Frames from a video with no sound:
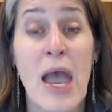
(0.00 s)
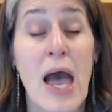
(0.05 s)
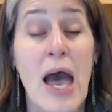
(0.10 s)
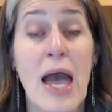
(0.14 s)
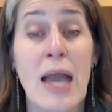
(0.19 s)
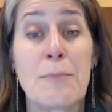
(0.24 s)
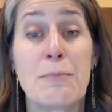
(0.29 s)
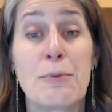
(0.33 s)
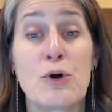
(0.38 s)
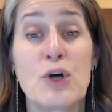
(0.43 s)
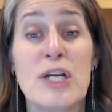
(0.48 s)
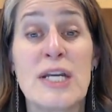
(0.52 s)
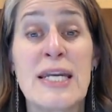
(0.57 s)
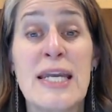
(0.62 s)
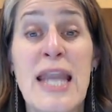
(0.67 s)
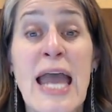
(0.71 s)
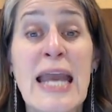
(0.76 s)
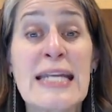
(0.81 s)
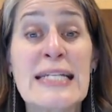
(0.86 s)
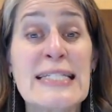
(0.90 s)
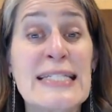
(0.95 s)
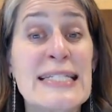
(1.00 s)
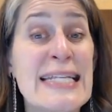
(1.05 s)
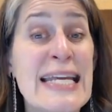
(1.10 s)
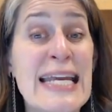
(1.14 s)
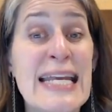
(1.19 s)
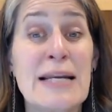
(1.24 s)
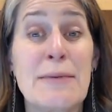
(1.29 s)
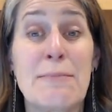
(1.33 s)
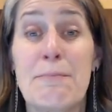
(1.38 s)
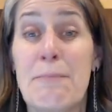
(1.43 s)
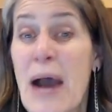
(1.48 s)
I put
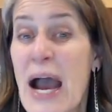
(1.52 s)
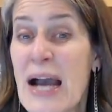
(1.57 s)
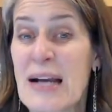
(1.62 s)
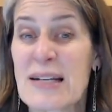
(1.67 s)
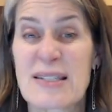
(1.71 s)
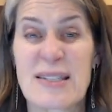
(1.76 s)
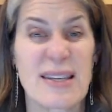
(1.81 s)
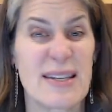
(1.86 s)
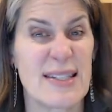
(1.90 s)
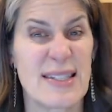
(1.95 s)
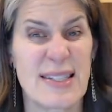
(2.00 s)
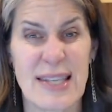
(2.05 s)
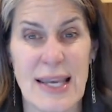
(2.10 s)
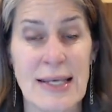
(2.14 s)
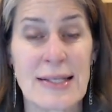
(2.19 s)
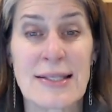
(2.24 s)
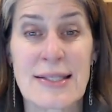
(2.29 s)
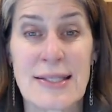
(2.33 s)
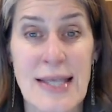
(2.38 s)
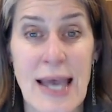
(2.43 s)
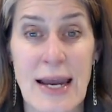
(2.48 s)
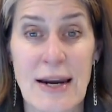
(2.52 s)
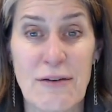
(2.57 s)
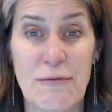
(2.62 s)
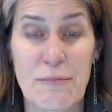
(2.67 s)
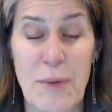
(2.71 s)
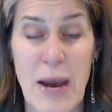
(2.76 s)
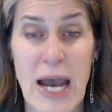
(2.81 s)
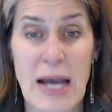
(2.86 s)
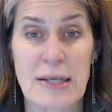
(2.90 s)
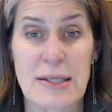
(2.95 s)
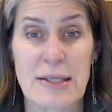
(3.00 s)
19 boxes inside of
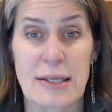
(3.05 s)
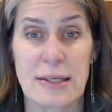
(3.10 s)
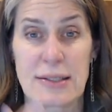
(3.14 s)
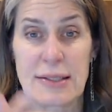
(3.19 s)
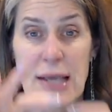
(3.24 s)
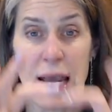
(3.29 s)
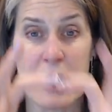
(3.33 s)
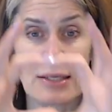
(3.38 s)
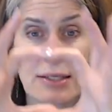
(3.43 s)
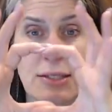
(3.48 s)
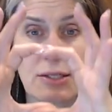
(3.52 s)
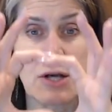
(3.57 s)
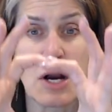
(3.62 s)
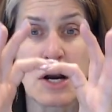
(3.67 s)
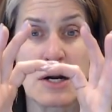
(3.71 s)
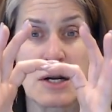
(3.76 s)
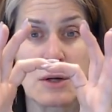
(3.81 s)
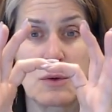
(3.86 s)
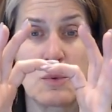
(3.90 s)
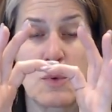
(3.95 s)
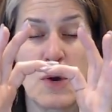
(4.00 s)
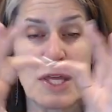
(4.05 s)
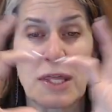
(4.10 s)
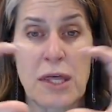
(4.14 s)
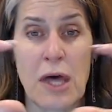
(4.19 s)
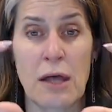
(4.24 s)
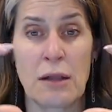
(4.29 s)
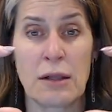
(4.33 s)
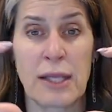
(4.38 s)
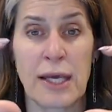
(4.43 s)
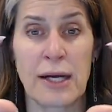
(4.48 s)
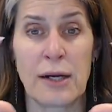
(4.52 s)
boxes. I started with
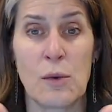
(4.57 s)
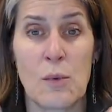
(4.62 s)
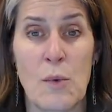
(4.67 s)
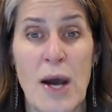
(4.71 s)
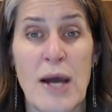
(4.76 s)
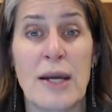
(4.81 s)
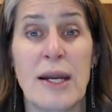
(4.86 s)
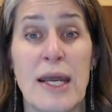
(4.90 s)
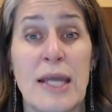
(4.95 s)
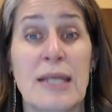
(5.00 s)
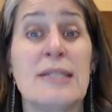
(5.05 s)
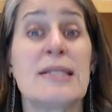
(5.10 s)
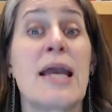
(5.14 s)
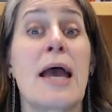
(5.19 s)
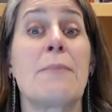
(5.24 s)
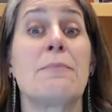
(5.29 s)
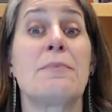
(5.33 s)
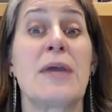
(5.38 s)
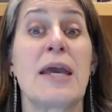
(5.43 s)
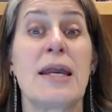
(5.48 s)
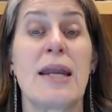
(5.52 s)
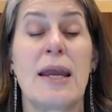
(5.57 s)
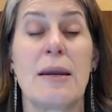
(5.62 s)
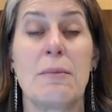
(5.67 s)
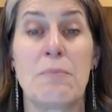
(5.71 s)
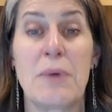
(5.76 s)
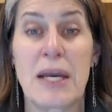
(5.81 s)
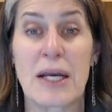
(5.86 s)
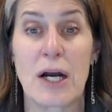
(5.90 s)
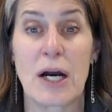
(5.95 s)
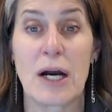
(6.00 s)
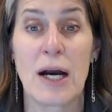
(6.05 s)
a little one and kept getting
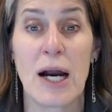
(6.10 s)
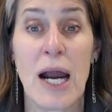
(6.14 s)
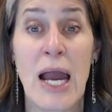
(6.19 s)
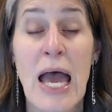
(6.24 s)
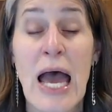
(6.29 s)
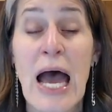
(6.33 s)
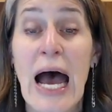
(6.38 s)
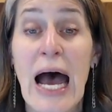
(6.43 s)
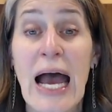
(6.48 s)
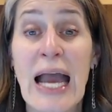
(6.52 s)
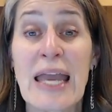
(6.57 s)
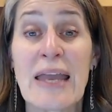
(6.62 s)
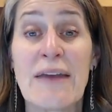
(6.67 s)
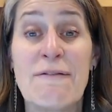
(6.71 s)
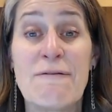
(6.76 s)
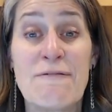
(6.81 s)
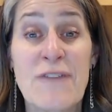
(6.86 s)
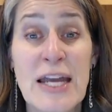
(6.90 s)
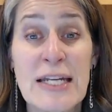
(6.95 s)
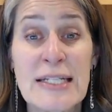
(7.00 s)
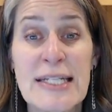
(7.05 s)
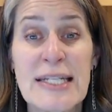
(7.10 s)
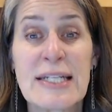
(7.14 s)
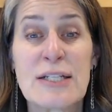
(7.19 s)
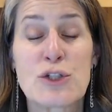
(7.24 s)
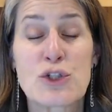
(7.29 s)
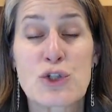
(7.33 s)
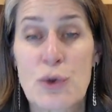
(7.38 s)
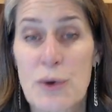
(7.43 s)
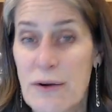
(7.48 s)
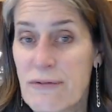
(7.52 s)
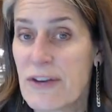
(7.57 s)
bigger. I
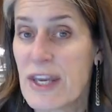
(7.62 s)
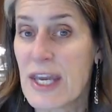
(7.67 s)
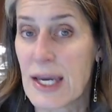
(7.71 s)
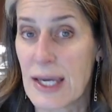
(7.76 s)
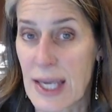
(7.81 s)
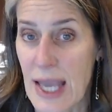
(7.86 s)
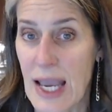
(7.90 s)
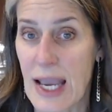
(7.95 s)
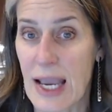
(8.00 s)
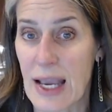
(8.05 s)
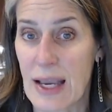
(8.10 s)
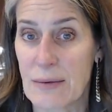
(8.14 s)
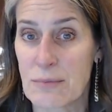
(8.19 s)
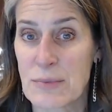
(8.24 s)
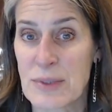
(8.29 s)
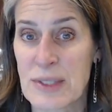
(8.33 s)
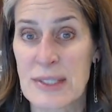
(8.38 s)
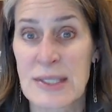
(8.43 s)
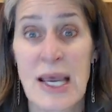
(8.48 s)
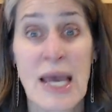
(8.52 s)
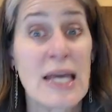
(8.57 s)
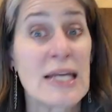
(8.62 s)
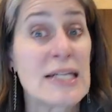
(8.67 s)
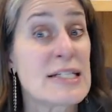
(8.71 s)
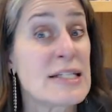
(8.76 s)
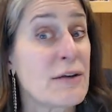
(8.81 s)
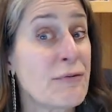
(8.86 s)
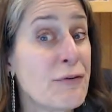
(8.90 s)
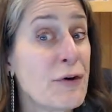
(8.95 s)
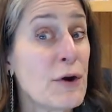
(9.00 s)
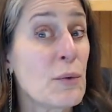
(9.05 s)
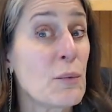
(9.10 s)
invented trivia games,
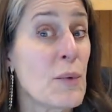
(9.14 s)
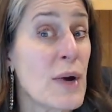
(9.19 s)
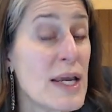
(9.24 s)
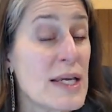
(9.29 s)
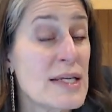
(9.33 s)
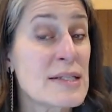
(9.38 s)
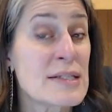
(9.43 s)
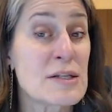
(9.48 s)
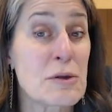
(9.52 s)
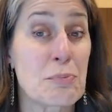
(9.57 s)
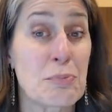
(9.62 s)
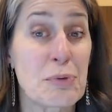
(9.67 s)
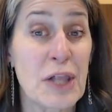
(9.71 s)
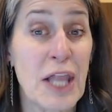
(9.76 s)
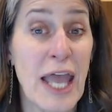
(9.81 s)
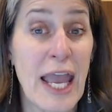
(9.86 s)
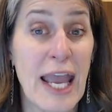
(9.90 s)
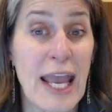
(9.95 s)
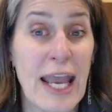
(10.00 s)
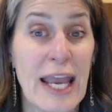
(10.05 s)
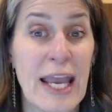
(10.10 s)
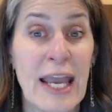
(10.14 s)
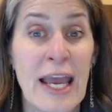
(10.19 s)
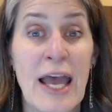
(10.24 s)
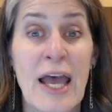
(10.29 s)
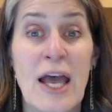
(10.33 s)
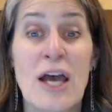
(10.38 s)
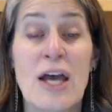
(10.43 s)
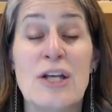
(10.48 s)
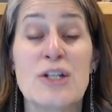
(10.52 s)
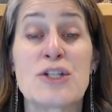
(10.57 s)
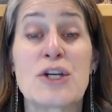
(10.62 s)
different ways to play,
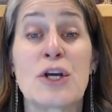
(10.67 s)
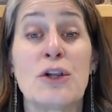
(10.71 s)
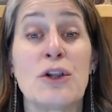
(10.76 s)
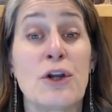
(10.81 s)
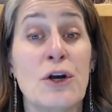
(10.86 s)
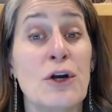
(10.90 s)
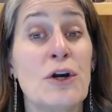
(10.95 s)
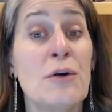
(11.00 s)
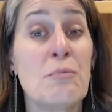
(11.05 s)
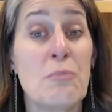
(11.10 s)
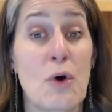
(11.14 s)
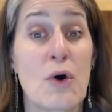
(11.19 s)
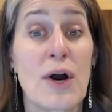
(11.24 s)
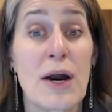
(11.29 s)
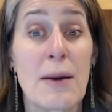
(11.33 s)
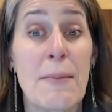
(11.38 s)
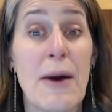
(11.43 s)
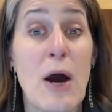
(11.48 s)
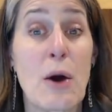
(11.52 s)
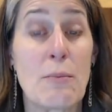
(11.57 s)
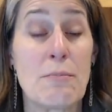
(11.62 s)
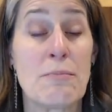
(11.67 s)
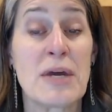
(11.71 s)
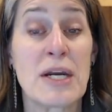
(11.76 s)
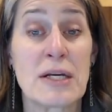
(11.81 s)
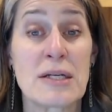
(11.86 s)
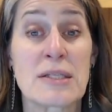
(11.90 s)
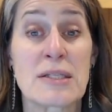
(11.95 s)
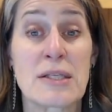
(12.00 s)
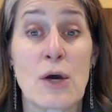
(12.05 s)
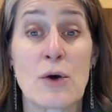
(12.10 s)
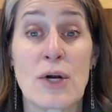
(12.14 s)
to learn more about
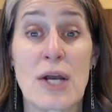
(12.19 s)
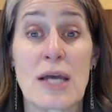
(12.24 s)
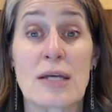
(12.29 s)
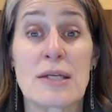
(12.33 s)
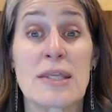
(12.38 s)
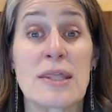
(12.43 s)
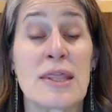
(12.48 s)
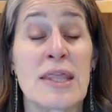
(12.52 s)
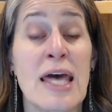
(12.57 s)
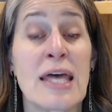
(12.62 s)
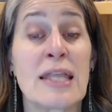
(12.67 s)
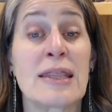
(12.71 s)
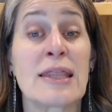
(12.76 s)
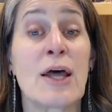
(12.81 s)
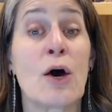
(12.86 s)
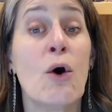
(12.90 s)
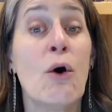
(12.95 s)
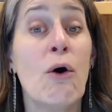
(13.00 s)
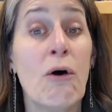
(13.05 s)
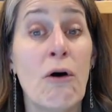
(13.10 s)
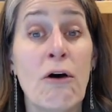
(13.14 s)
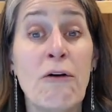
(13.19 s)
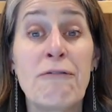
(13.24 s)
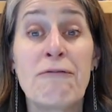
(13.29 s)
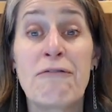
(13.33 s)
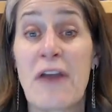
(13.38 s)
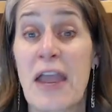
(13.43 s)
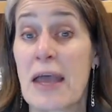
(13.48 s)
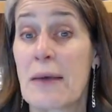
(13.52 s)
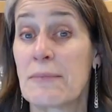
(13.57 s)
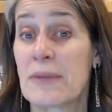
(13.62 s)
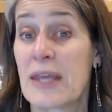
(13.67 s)
Minnesota, that the whole
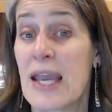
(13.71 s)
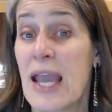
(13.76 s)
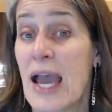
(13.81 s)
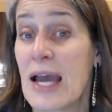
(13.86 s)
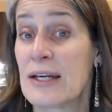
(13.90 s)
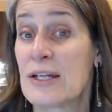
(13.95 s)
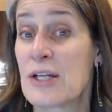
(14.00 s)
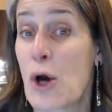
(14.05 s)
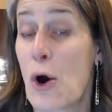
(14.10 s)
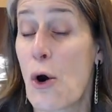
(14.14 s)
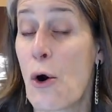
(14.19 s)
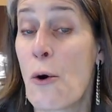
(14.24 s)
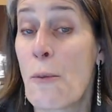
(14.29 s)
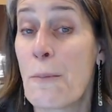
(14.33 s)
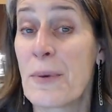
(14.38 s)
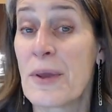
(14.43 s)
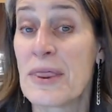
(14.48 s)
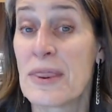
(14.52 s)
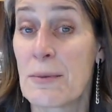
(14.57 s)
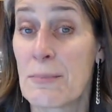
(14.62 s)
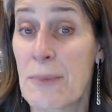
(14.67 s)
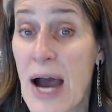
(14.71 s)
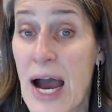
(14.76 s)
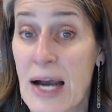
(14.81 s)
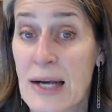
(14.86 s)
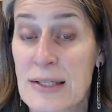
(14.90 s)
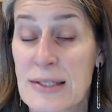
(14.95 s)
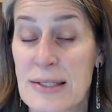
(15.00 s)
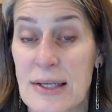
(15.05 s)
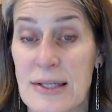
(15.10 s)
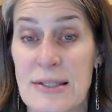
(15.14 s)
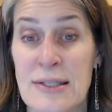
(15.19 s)
family had to open the
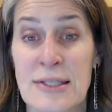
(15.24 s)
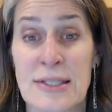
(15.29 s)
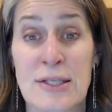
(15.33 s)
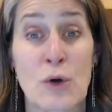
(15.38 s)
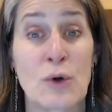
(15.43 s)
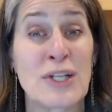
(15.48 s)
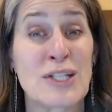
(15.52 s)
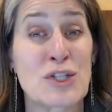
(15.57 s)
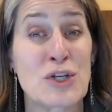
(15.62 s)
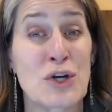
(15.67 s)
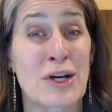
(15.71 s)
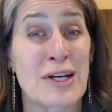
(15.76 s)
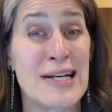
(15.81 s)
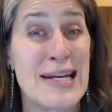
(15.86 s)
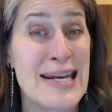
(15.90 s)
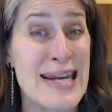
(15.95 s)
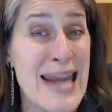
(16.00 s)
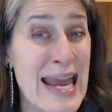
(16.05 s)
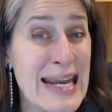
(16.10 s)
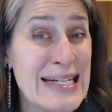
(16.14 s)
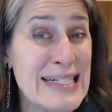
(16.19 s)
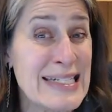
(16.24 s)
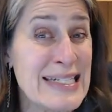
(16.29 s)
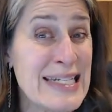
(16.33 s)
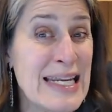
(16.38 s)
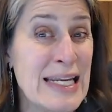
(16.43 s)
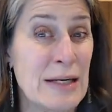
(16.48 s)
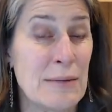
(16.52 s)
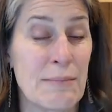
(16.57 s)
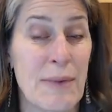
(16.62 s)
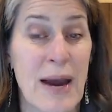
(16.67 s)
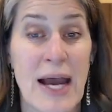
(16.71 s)
boxes. So it took
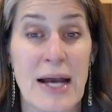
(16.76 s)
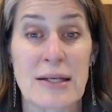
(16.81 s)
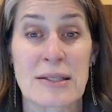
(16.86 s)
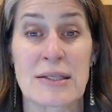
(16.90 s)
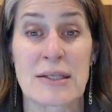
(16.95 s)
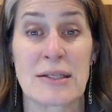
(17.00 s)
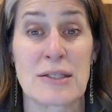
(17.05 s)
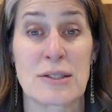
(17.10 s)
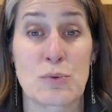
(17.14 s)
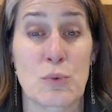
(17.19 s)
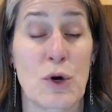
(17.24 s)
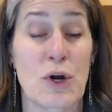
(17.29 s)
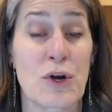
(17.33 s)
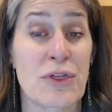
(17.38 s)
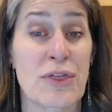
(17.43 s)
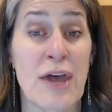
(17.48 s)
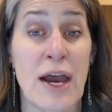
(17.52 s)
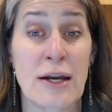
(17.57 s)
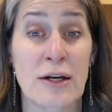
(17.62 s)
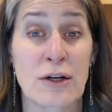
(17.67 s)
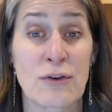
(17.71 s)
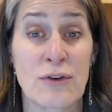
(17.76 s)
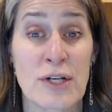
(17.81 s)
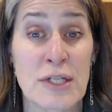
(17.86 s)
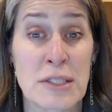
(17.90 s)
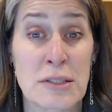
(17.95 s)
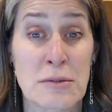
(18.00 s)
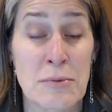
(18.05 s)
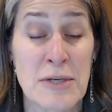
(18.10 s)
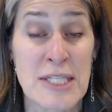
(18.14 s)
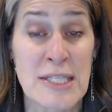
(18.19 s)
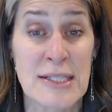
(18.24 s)
19 boxes worth on
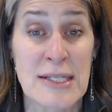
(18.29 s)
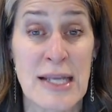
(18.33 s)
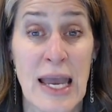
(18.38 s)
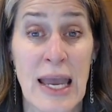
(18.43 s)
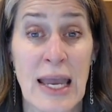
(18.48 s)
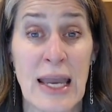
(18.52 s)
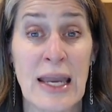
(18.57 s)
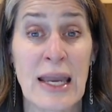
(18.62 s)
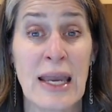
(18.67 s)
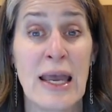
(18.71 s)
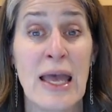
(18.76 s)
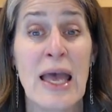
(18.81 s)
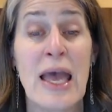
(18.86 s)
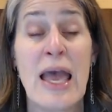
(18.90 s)
Christmas Day,